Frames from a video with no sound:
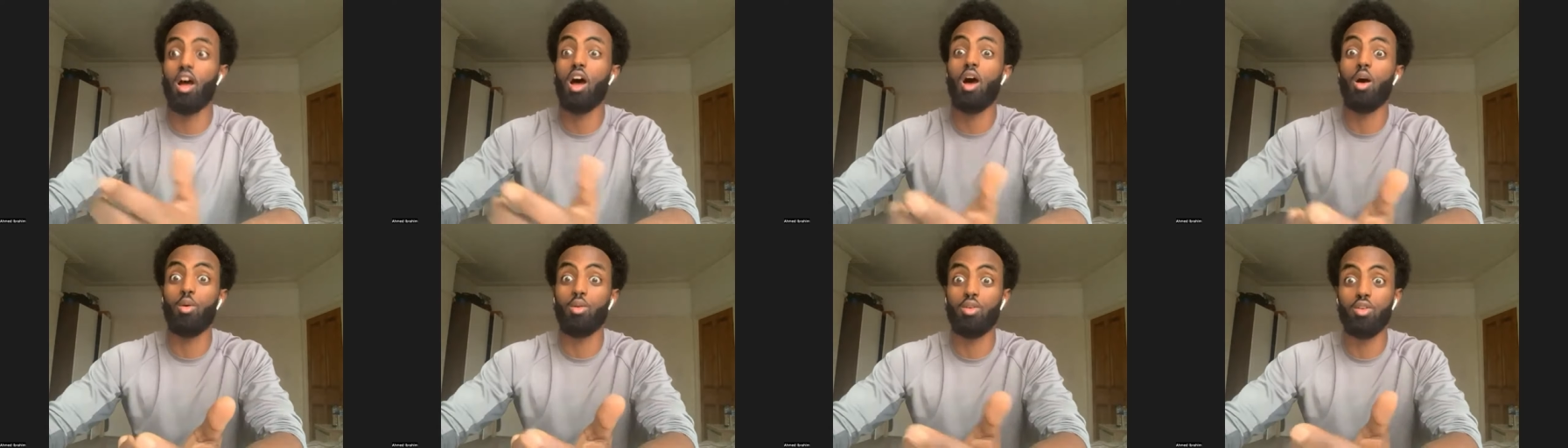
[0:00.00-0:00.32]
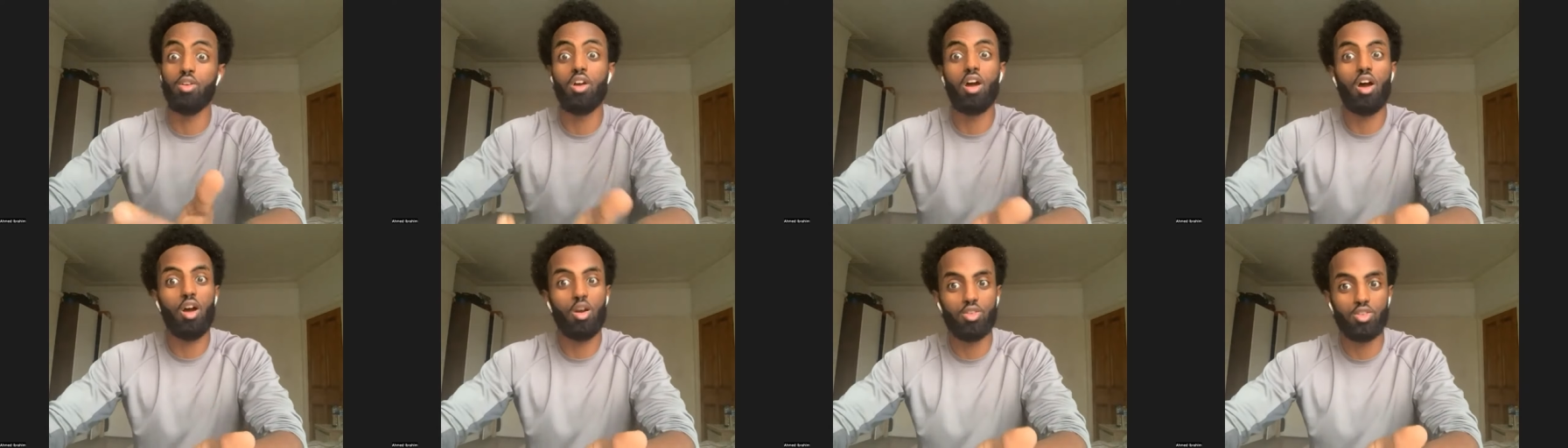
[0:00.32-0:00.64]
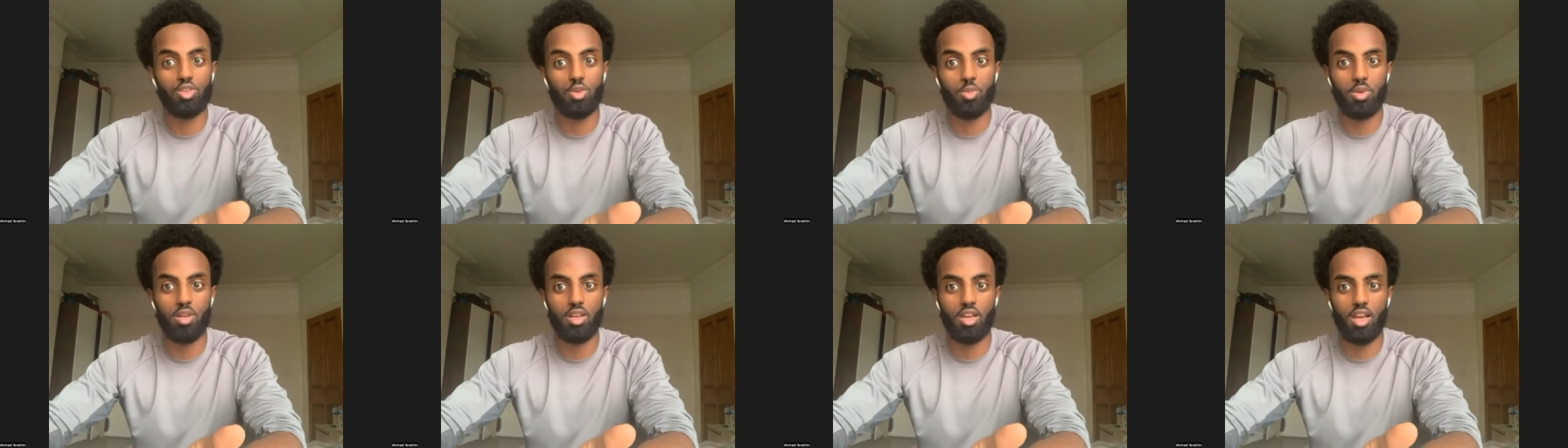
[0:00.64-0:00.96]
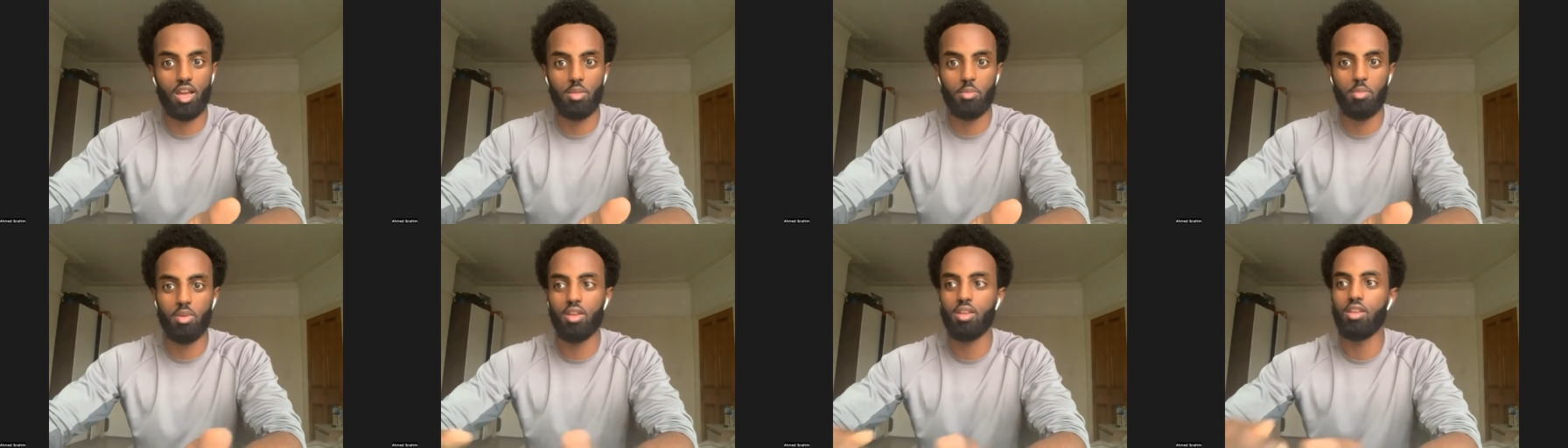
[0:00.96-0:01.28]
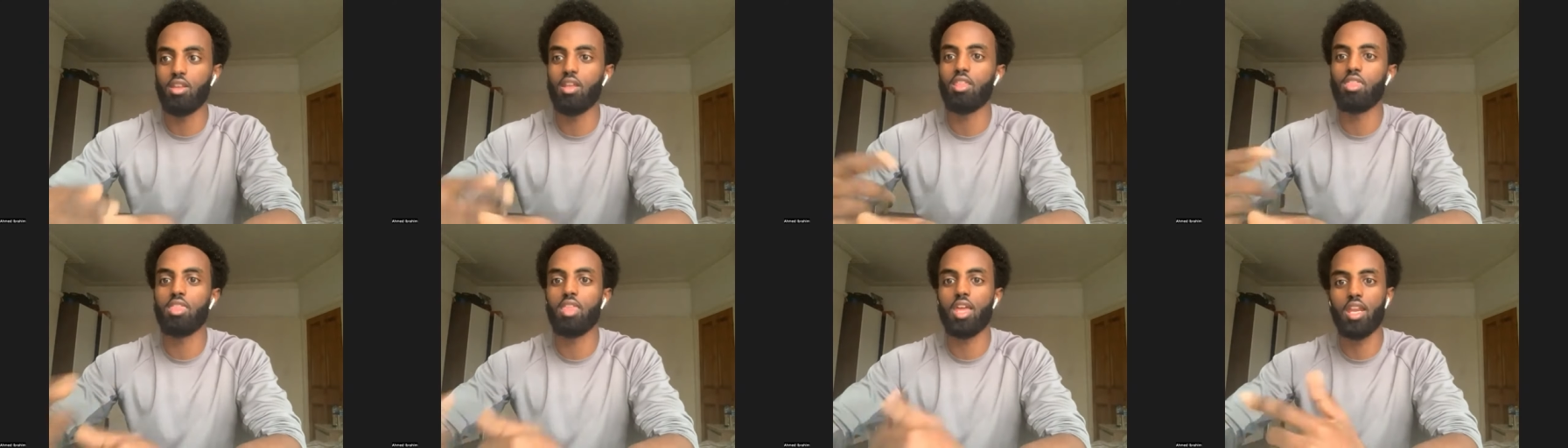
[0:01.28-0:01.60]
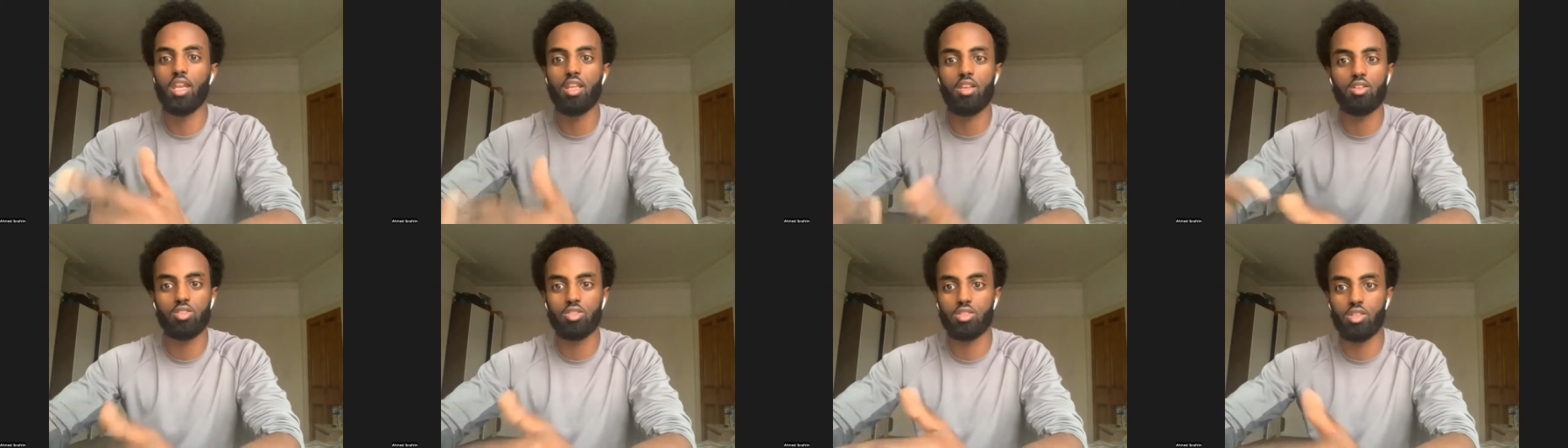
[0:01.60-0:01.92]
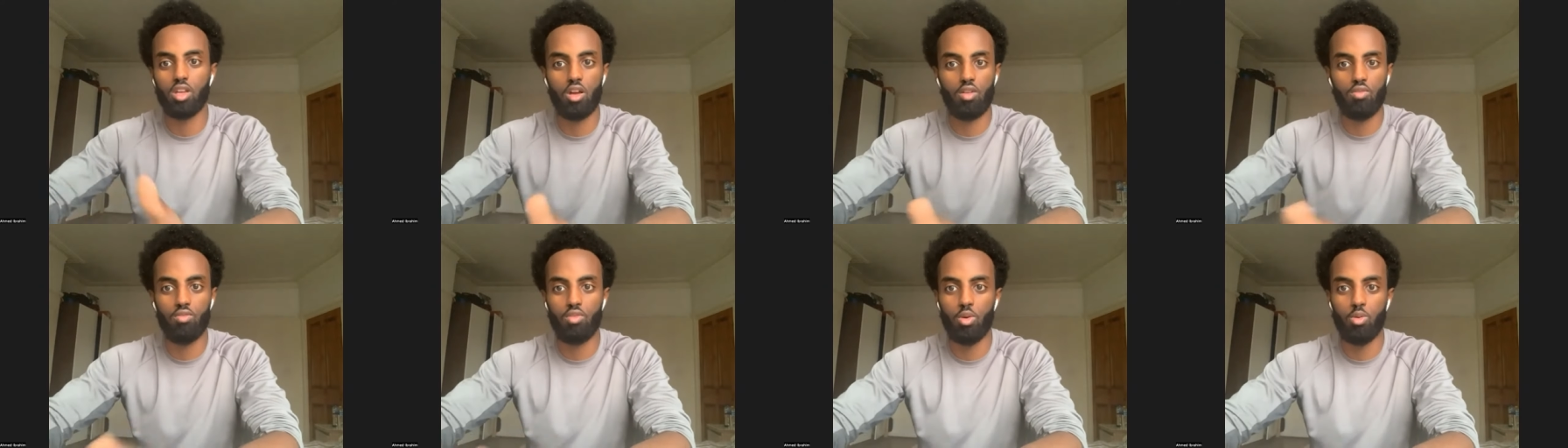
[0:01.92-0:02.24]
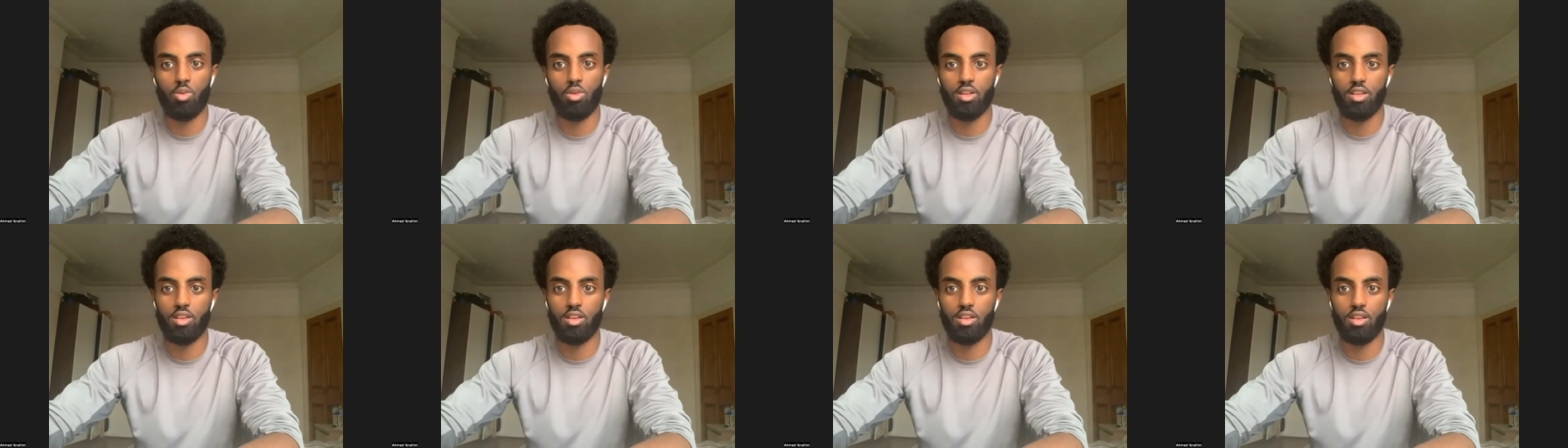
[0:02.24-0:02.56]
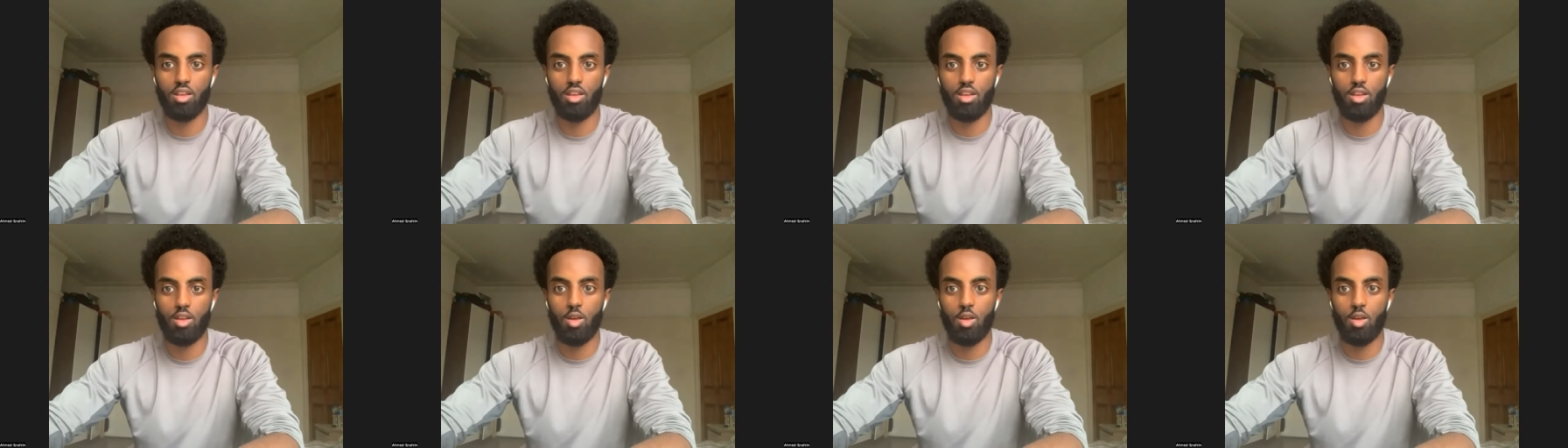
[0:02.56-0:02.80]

How you how's your weekend been? Then it'll start rolling.